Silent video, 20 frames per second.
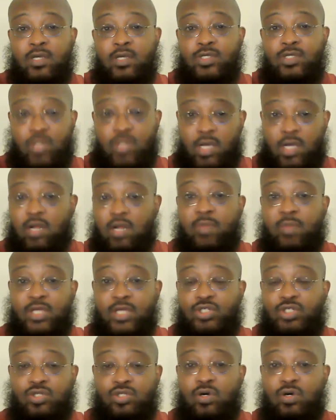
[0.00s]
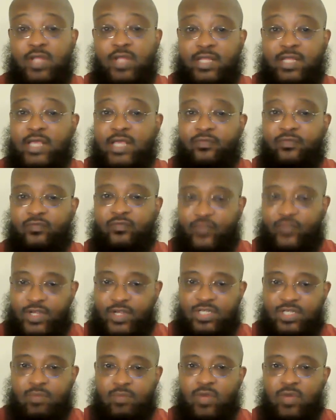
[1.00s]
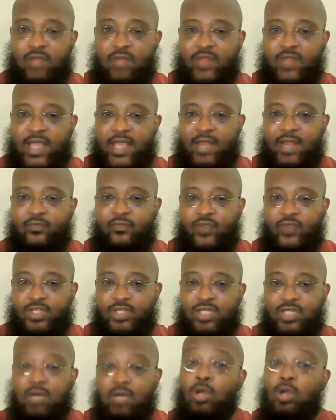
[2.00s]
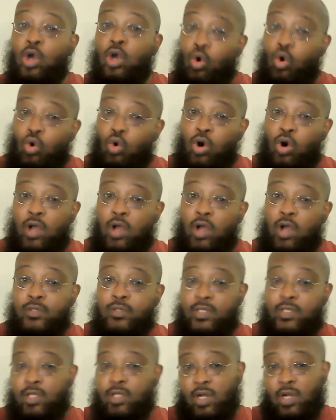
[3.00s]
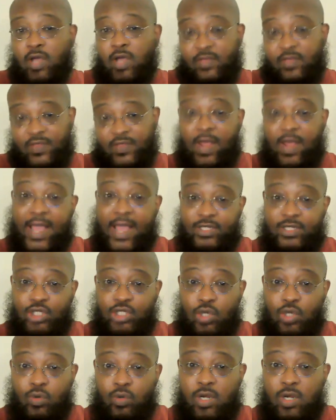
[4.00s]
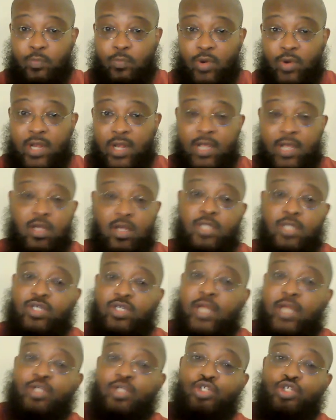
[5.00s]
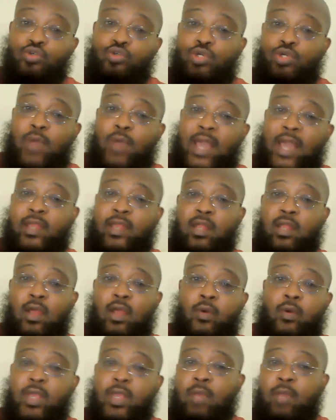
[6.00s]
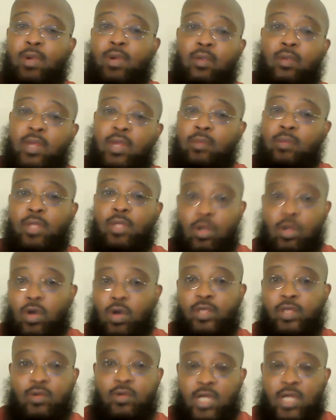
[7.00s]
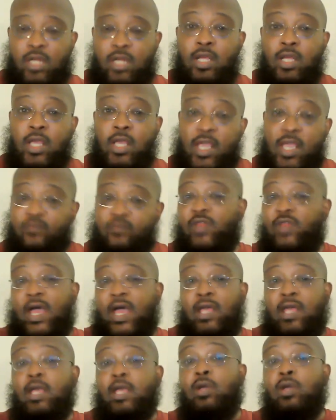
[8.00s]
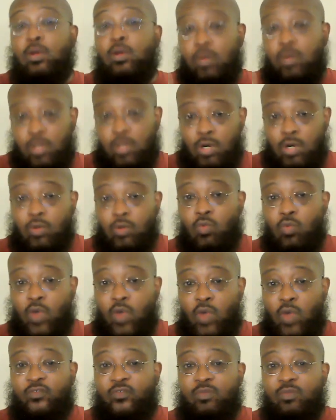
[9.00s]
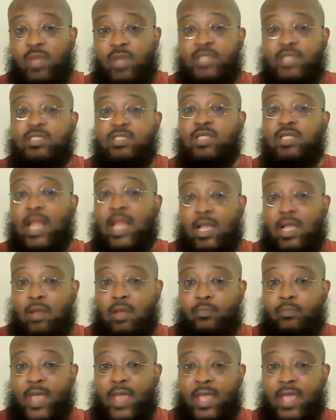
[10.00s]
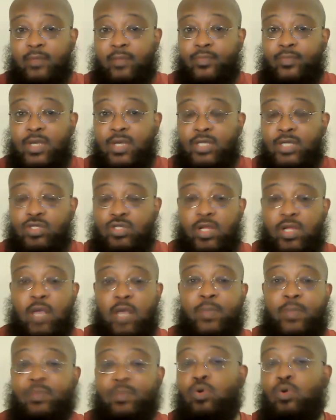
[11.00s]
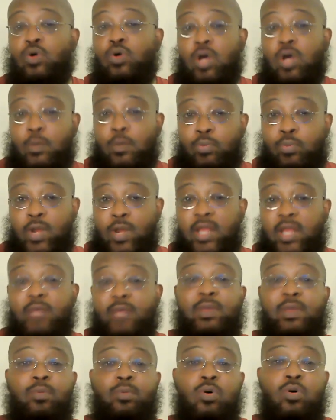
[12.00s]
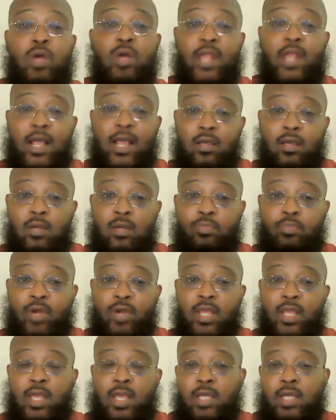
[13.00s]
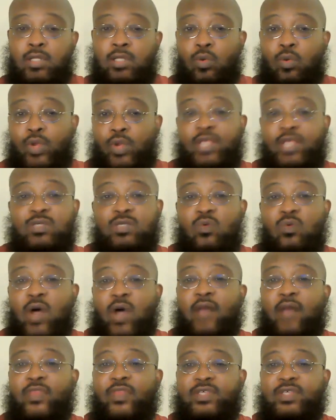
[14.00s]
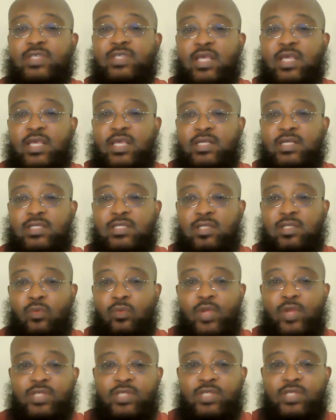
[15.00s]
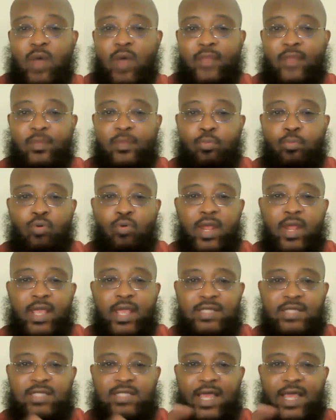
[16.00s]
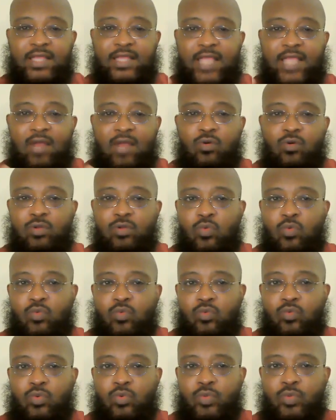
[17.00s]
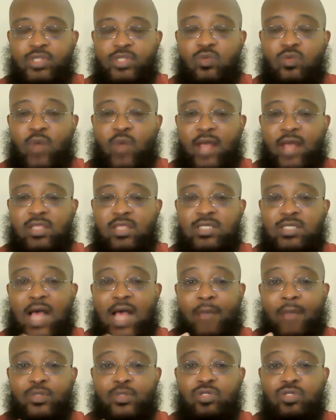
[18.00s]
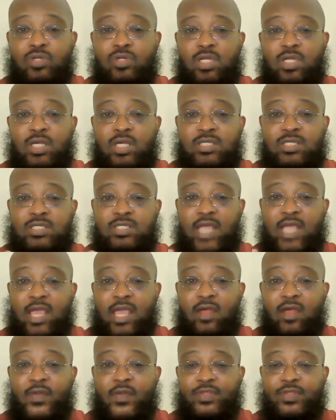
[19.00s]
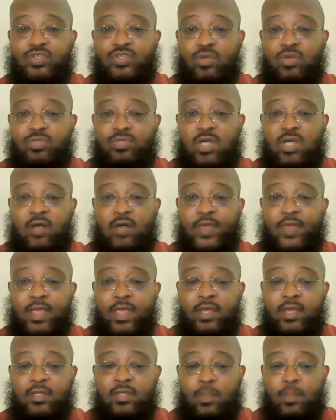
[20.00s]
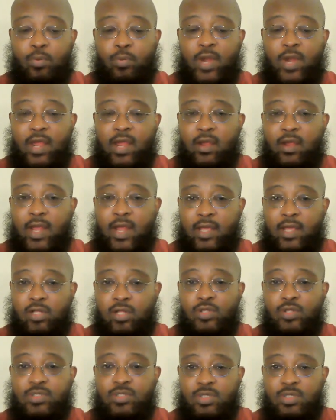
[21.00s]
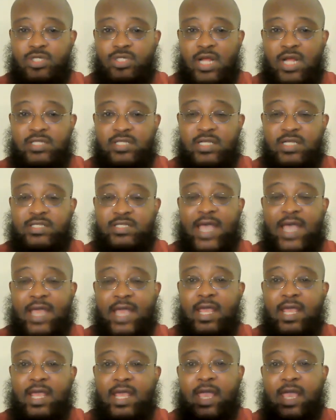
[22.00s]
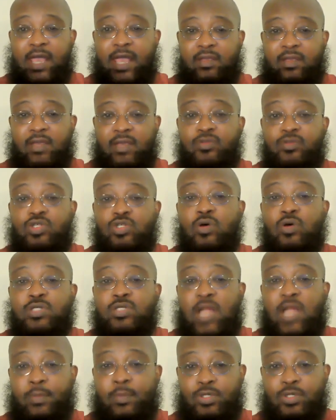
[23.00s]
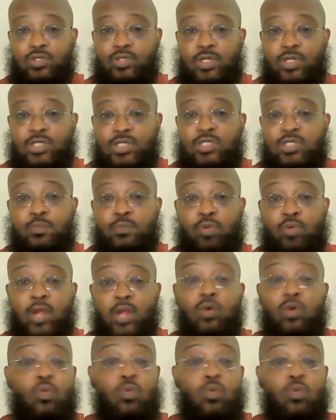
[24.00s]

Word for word: So they're going to make sure that they finish up whatever they got to finish up. Or, you know, if they're actually going to prayer, they're going to try to shoo you out of there. Hurry up, hurry up. You know, are you done? If not, you know, wait a few minutes until I come back. So there are people who are going to pray and there are people who are not going to pray. The reason why the prayer is like that, or the reason why this opportunity is there in terms of the prayer and close up the shots, is that it gives those an opportunity to pray who